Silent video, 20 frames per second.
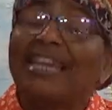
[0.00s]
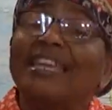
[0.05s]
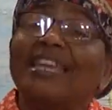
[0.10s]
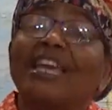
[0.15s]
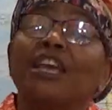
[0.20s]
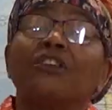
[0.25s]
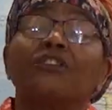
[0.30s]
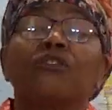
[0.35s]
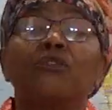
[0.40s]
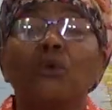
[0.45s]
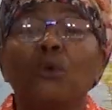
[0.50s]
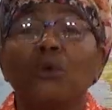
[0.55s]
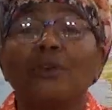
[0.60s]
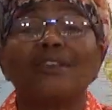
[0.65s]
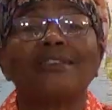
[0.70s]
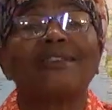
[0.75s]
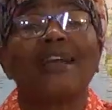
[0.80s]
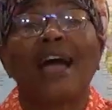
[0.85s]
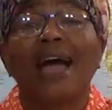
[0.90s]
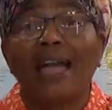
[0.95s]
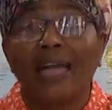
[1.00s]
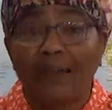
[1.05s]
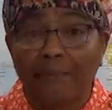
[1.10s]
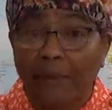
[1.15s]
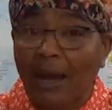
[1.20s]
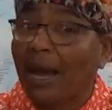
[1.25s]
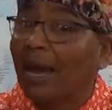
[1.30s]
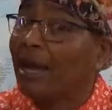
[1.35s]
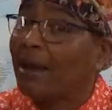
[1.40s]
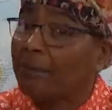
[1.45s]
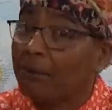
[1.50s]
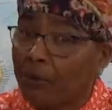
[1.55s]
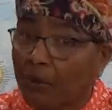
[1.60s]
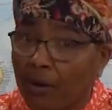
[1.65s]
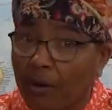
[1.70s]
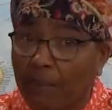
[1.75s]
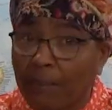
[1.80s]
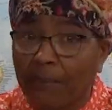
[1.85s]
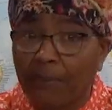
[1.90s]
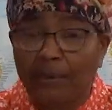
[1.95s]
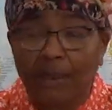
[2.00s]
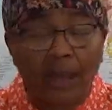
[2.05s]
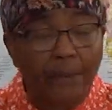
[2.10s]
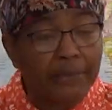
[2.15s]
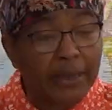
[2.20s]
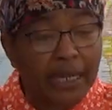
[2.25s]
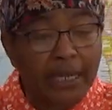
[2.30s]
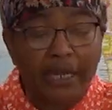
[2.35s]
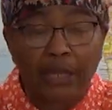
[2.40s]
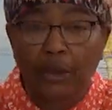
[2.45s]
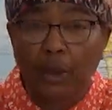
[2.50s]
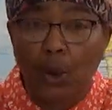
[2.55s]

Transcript: Yes, daughters, I am. I am crippled. I'm getting